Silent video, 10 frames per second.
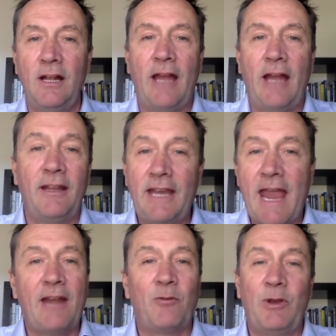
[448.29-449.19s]
And at the
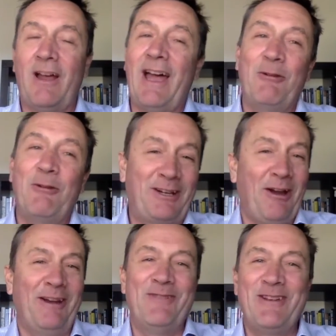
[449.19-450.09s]
end, we're like, we've got
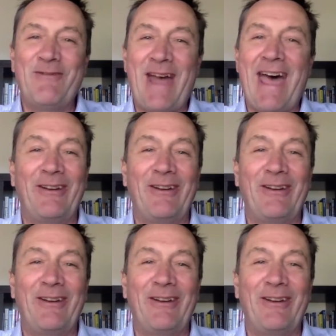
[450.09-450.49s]
to move out.